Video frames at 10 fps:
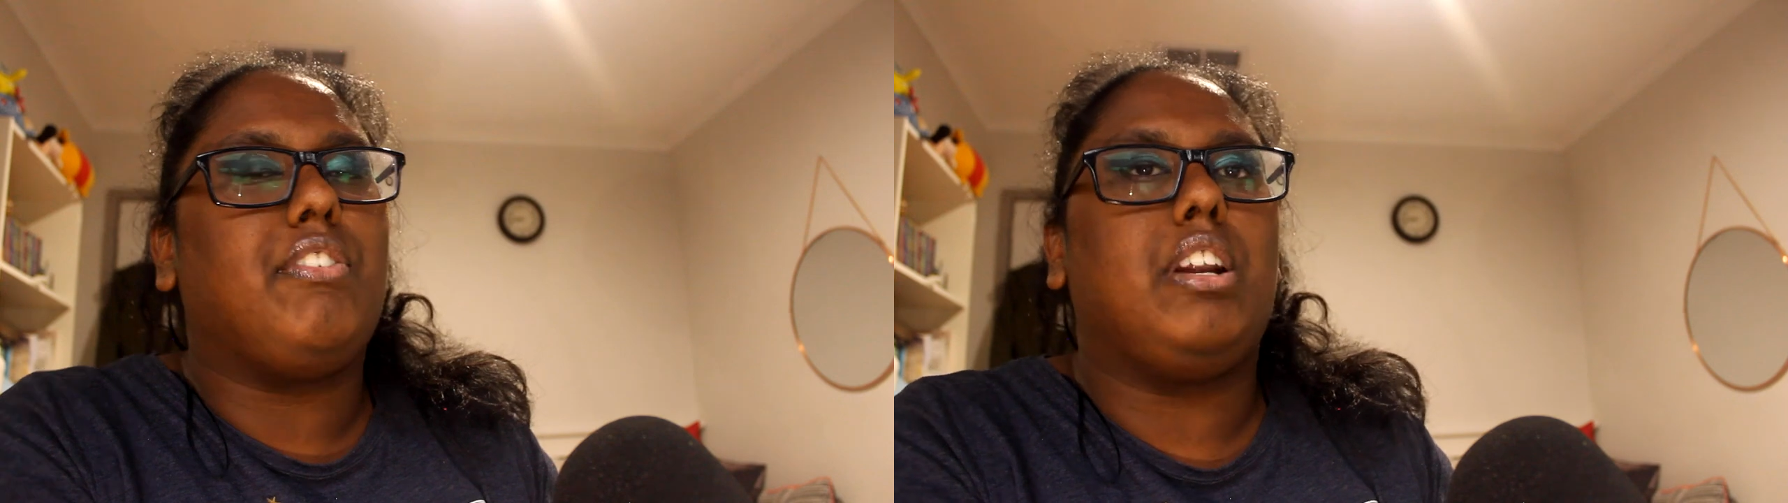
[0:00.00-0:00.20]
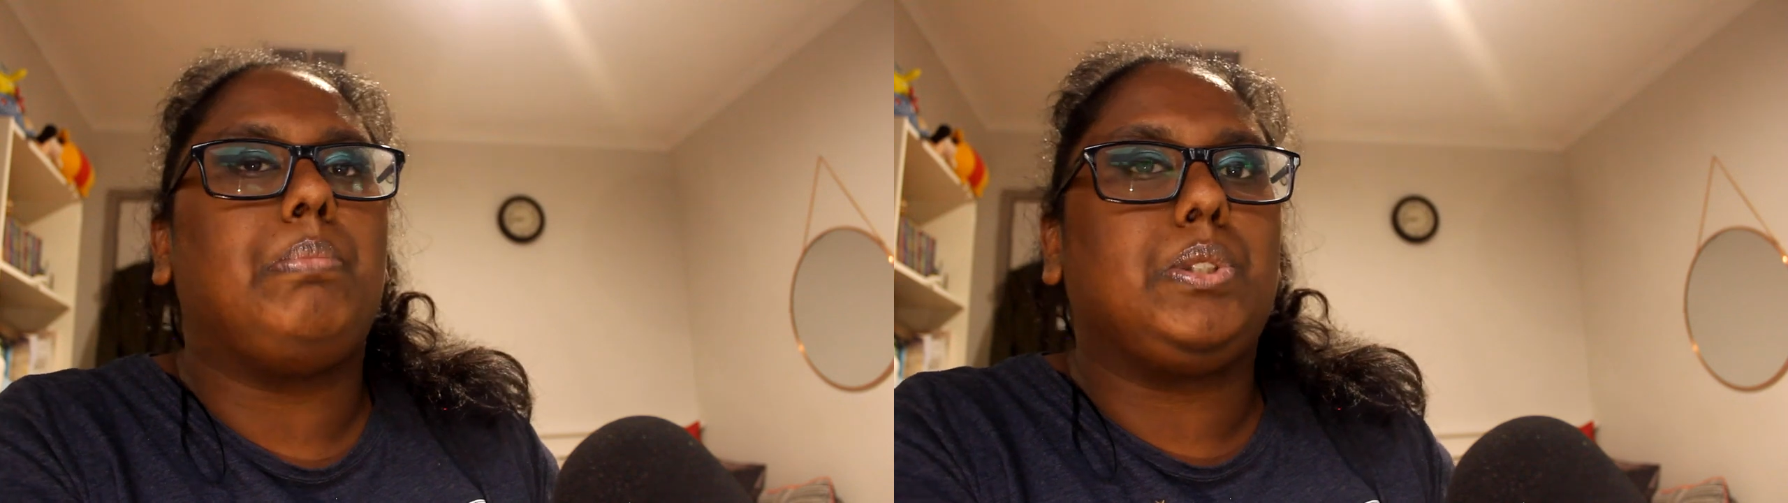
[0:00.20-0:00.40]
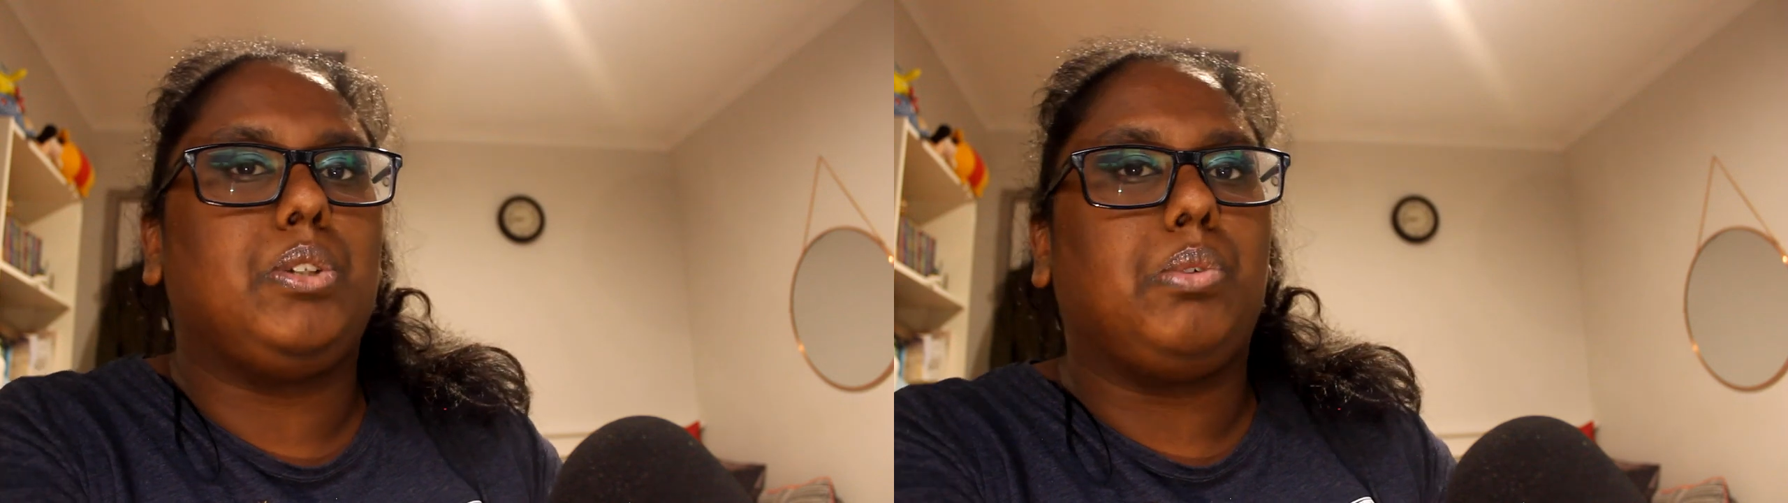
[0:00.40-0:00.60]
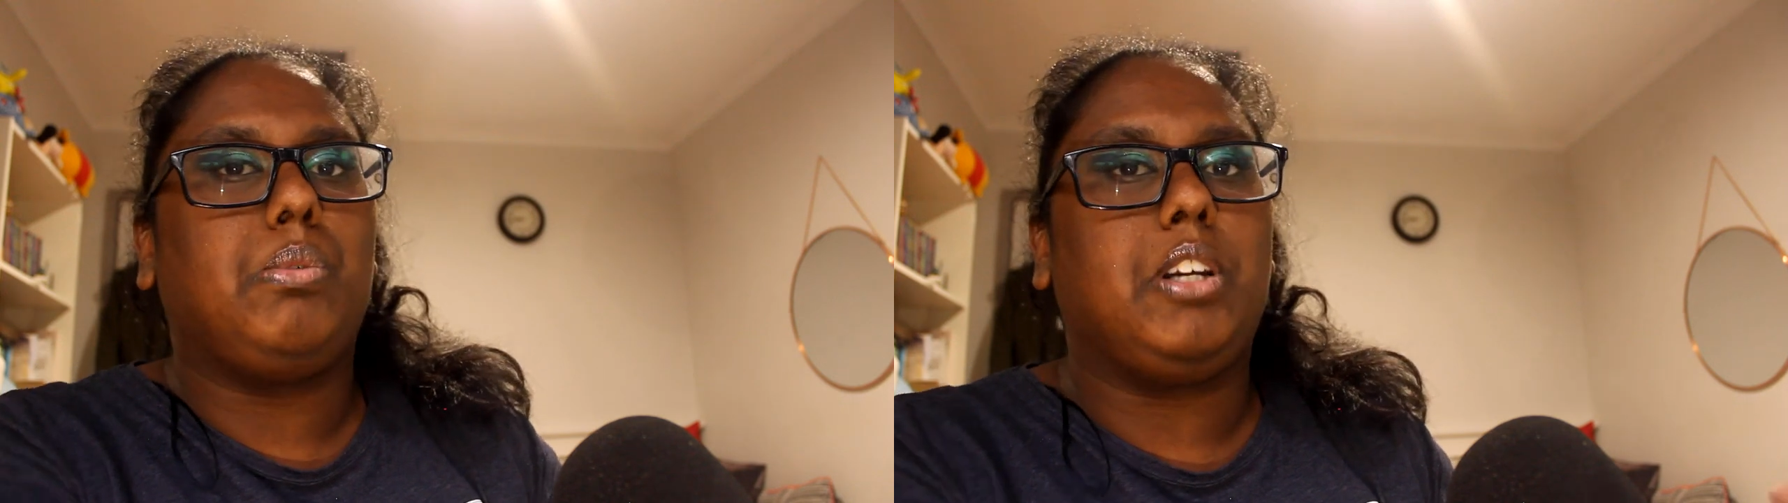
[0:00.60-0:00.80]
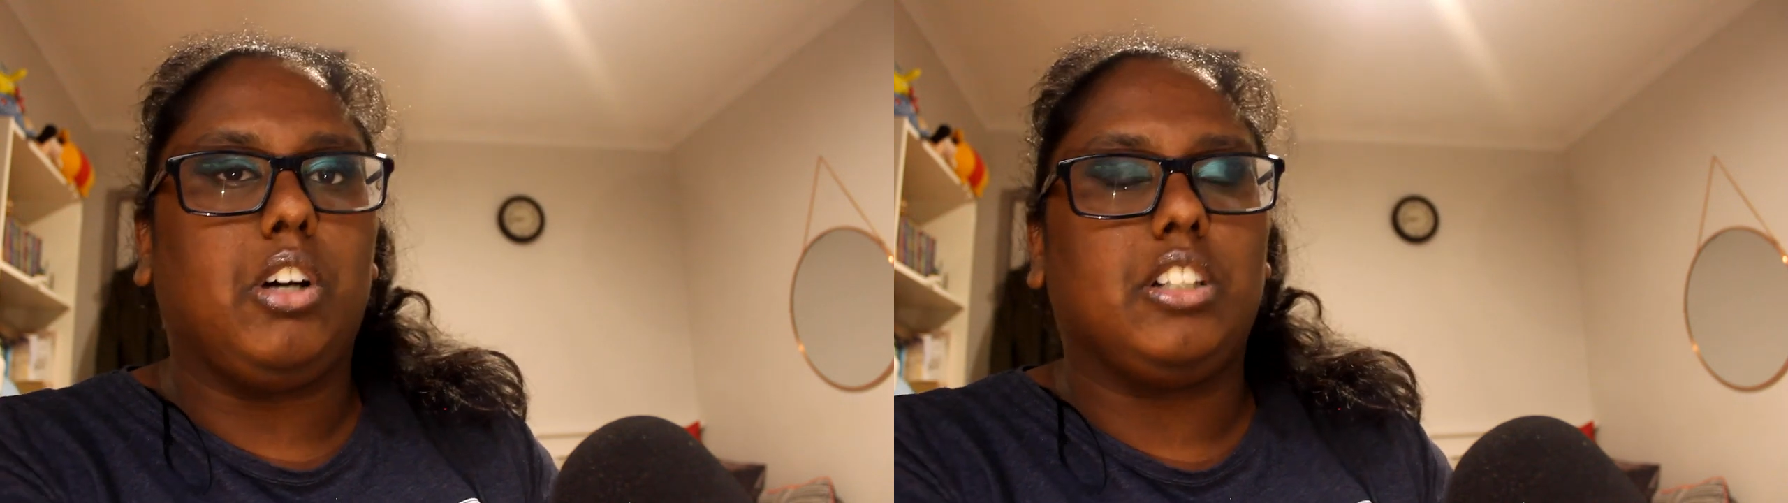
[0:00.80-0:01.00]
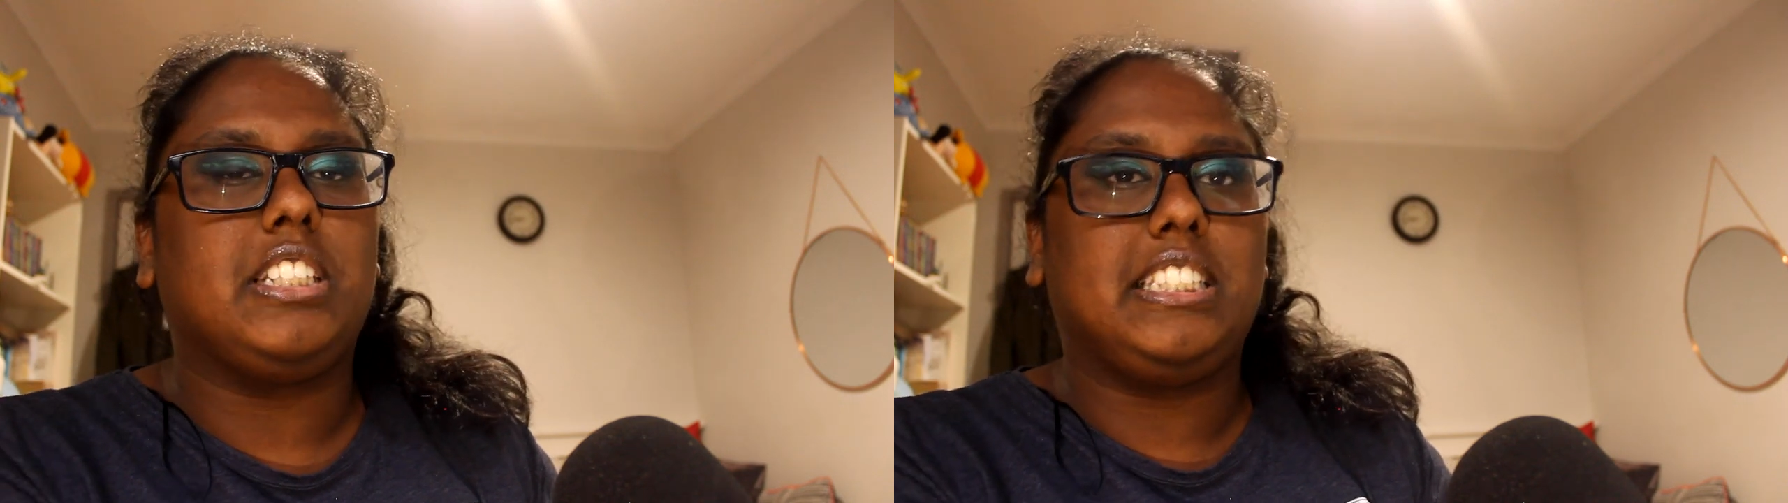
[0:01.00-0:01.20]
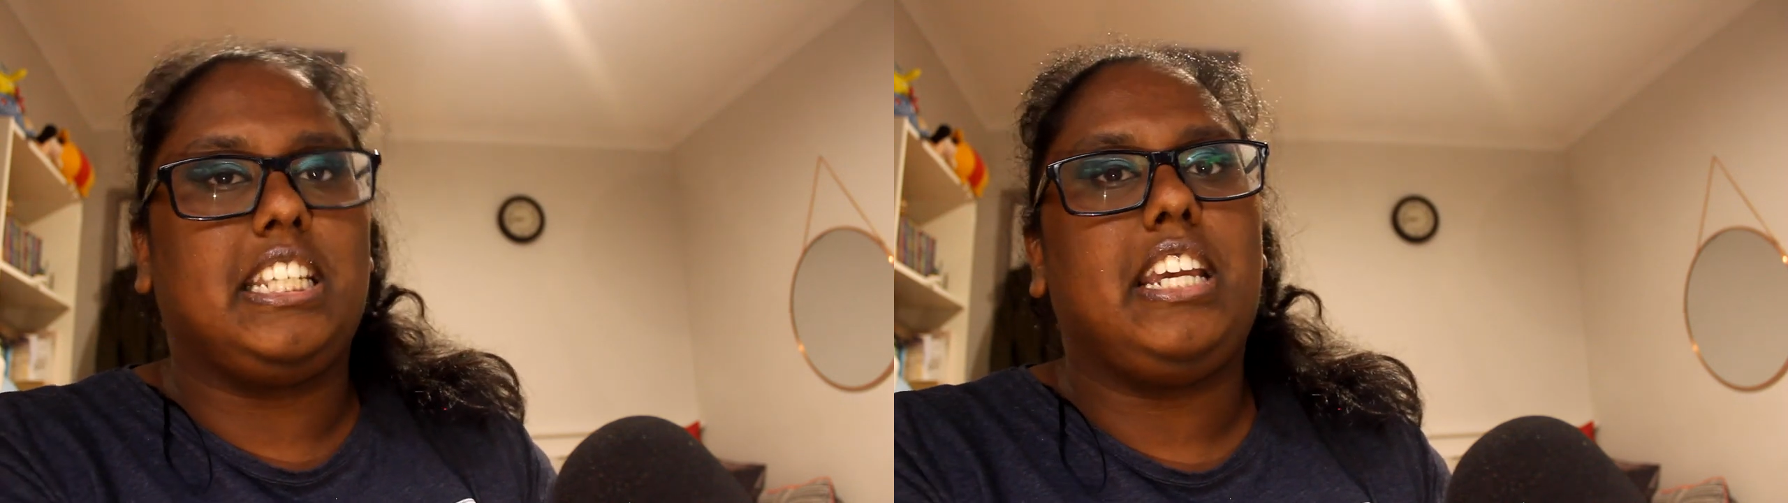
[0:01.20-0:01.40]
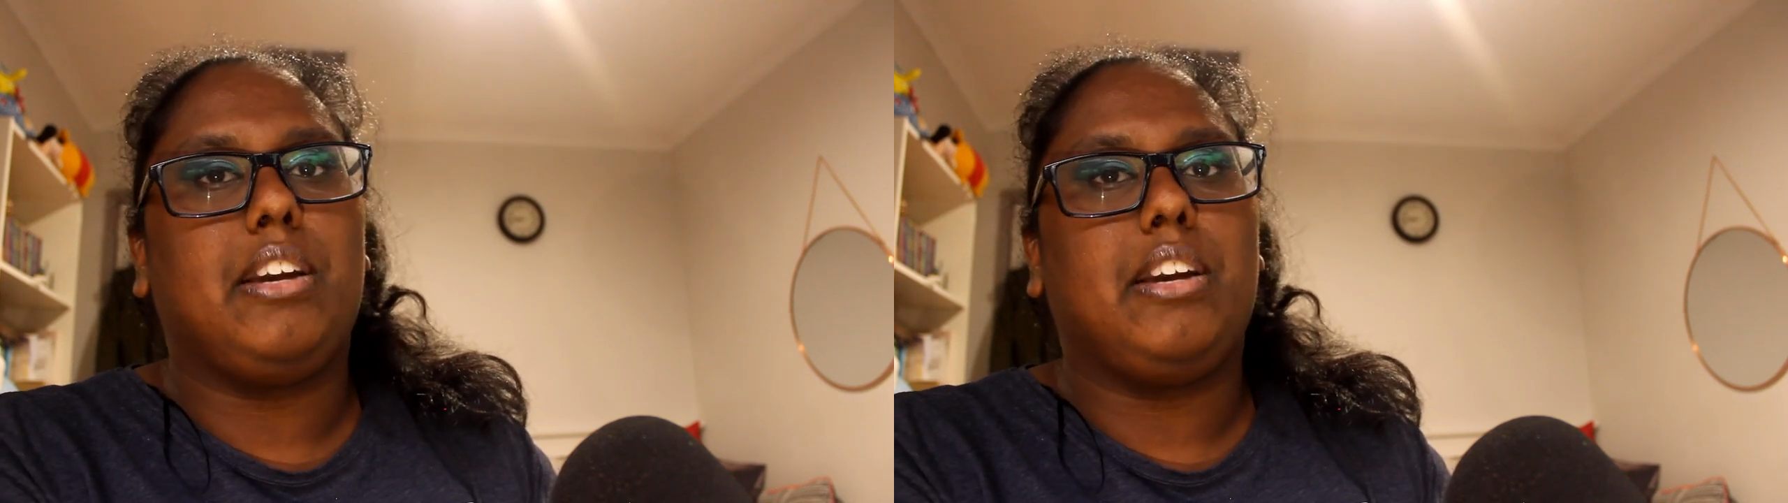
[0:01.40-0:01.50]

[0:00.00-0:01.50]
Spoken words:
an episode where we got to see